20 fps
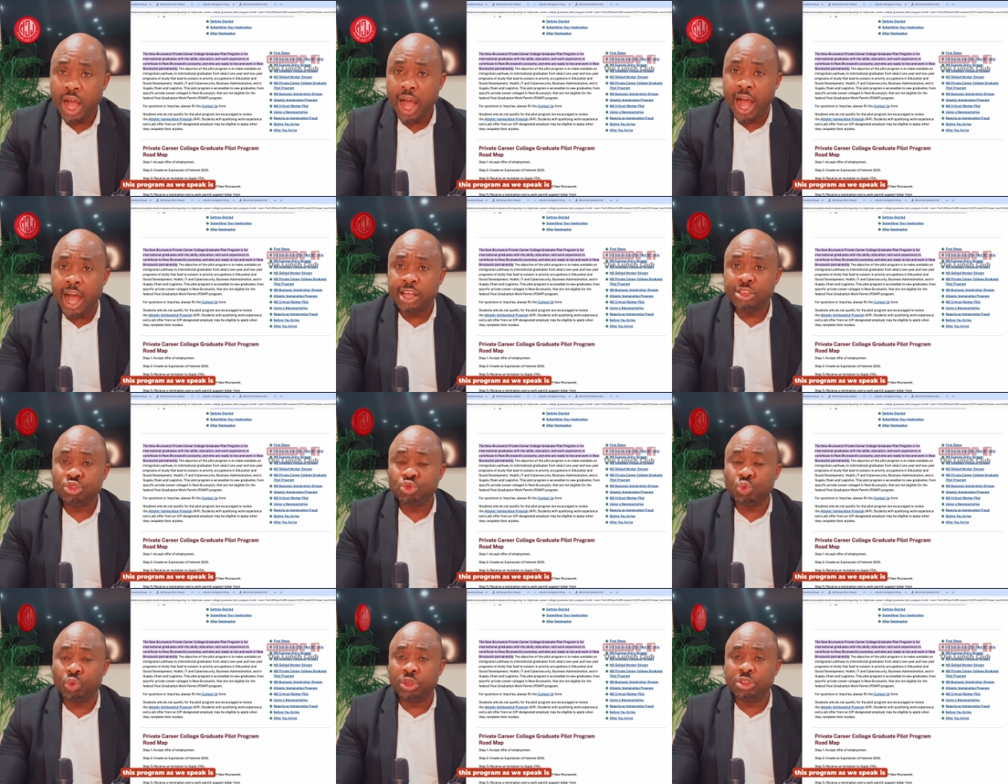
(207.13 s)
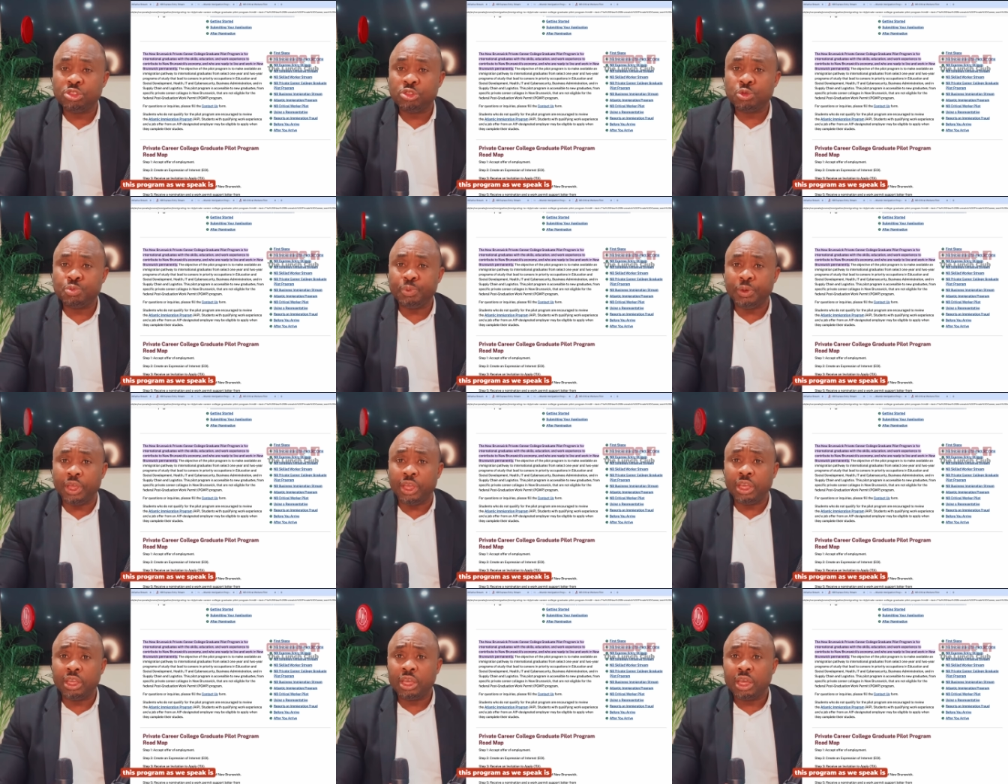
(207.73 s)
as we
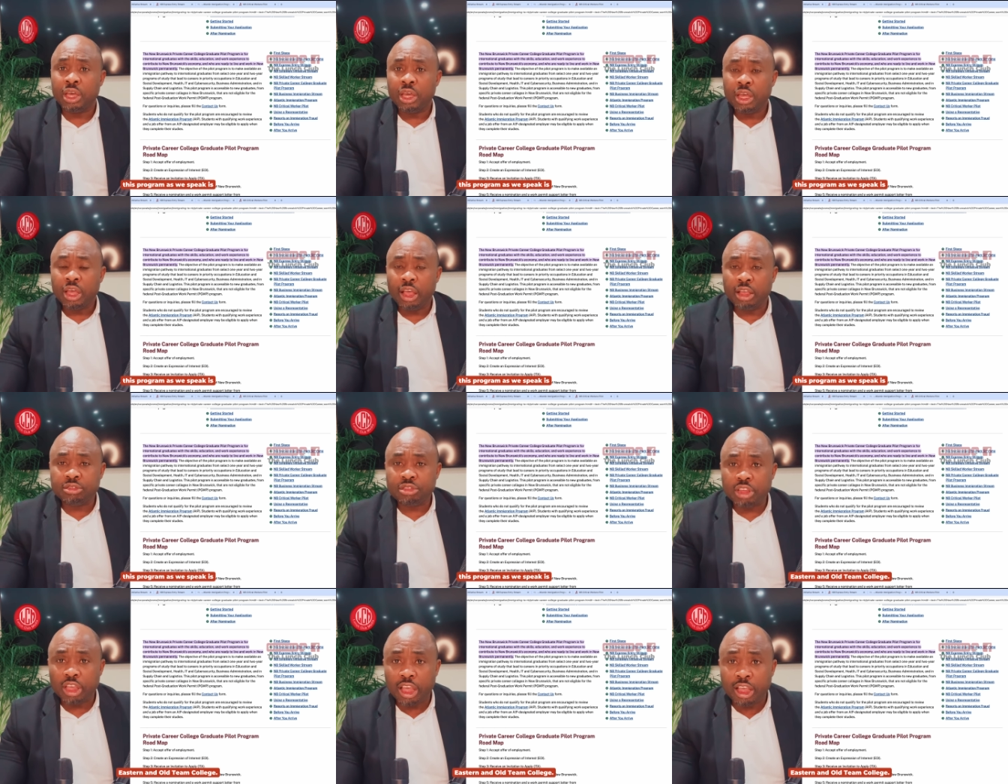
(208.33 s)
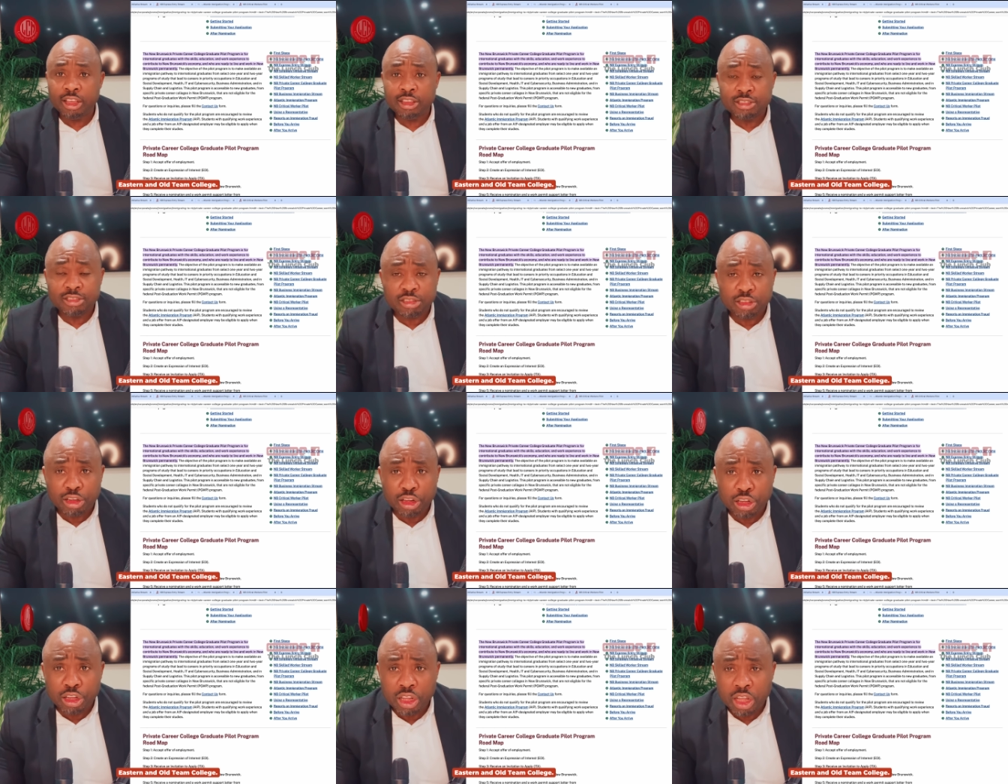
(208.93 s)
speak is
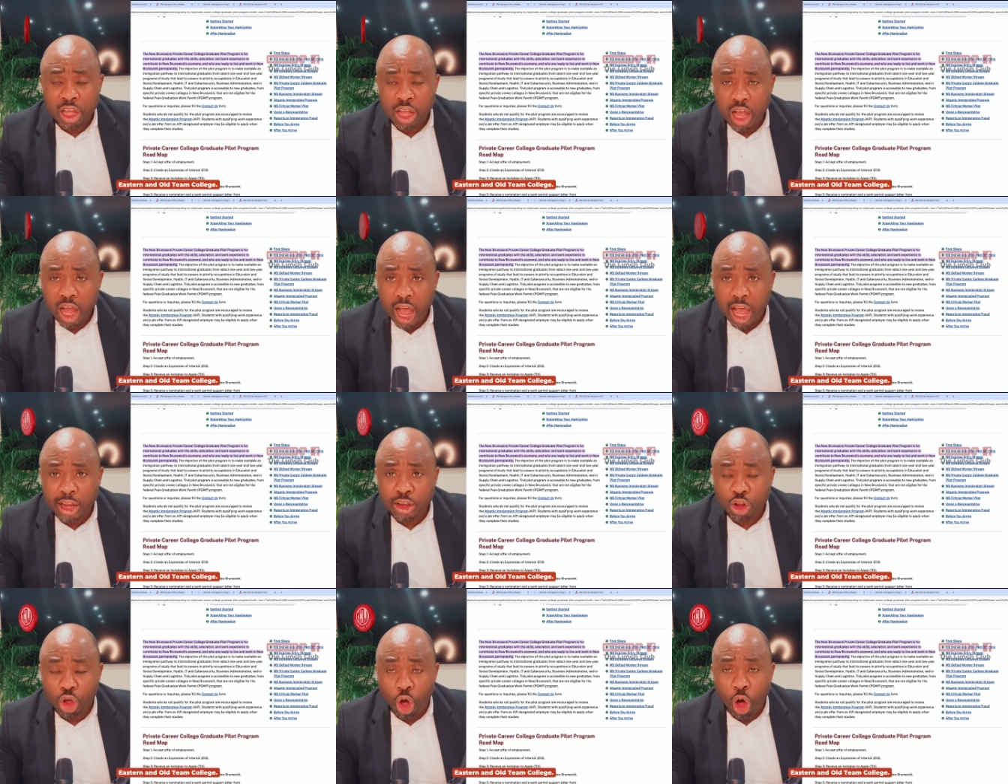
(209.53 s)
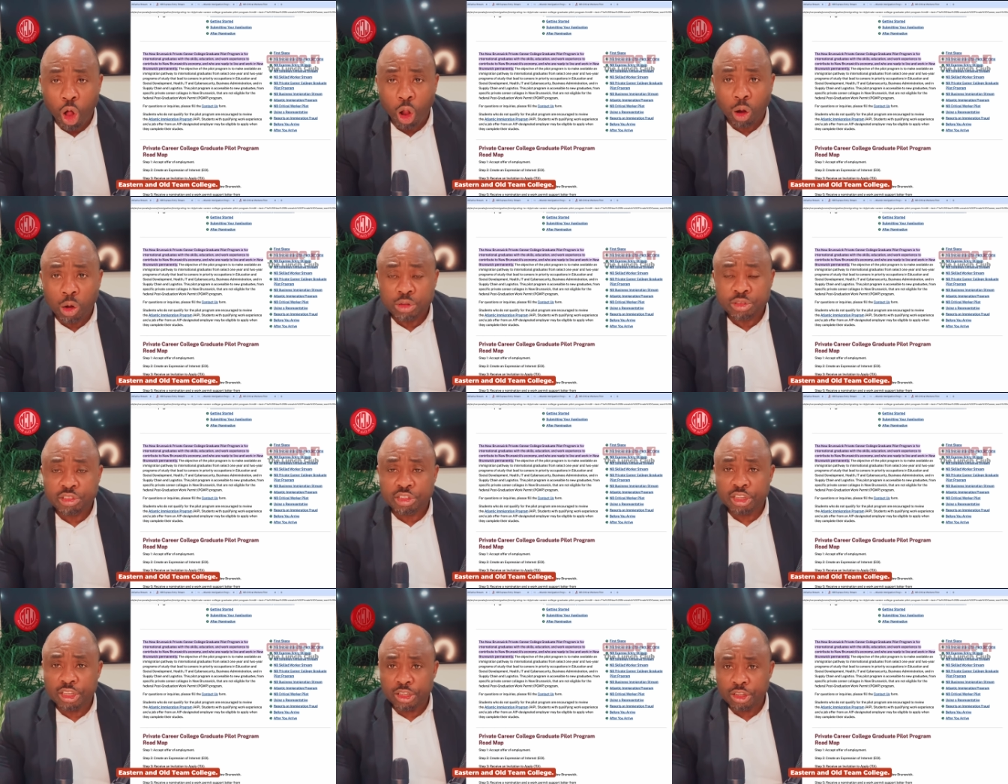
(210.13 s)
Eastern and
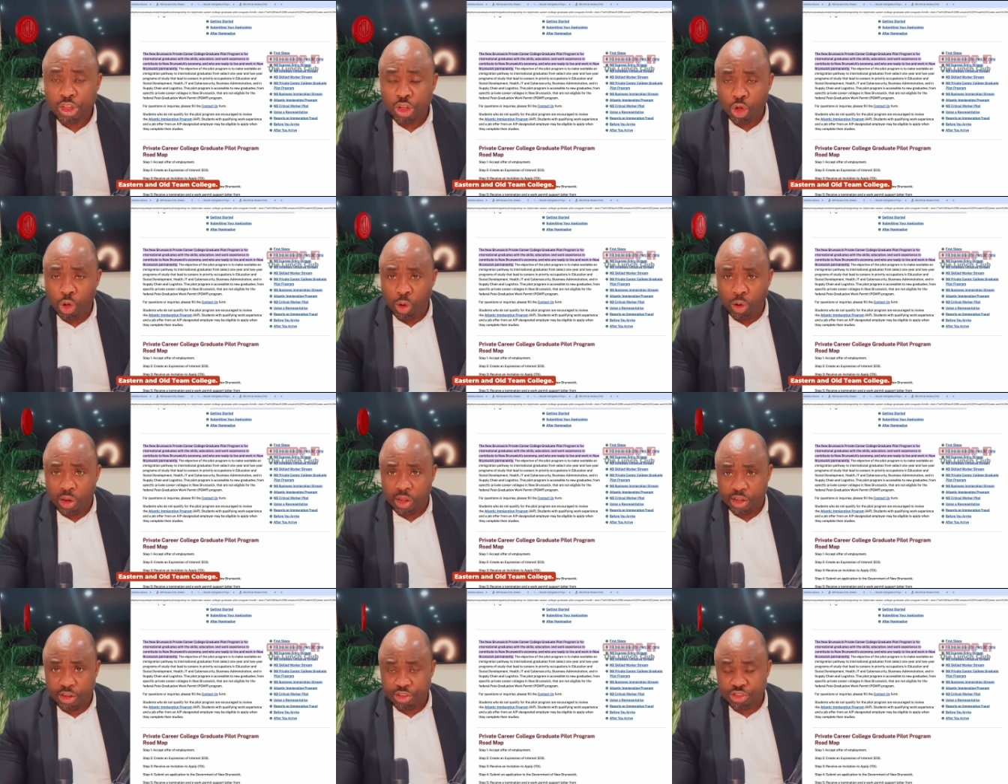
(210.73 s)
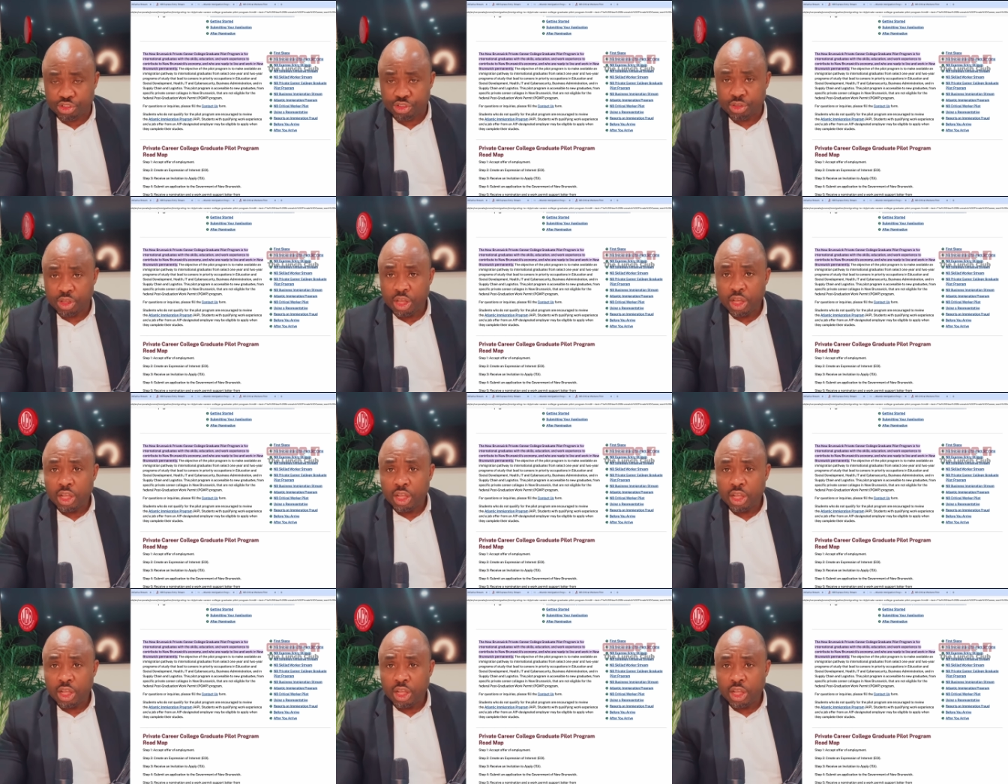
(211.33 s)
Oulton College.